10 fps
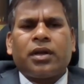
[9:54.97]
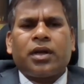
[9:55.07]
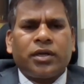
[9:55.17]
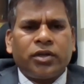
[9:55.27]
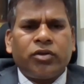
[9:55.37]

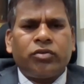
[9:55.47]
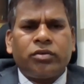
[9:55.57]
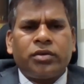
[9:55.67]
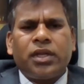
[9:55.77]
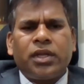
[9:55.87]
probably
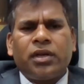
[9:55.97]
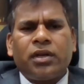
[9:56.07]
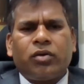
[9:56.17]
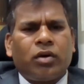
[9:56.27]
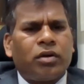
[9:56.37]
you can
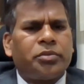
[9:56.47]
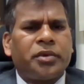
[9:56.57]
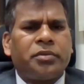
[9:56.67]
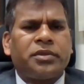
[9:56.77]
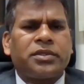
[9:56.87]

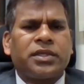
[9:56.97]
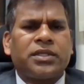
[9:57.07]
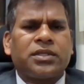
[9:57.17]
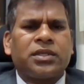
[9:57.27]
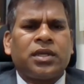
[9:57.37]
continue to
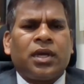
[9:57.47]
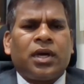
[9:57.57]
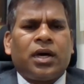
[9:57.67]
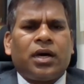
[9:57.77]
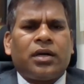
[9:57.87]
deal
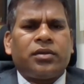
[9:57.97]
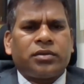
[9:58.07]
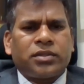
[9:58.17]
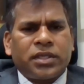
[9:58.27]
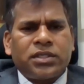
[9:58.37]

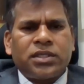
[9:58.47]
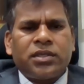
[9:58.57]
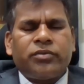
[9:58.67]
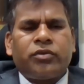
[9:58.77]
on-premises,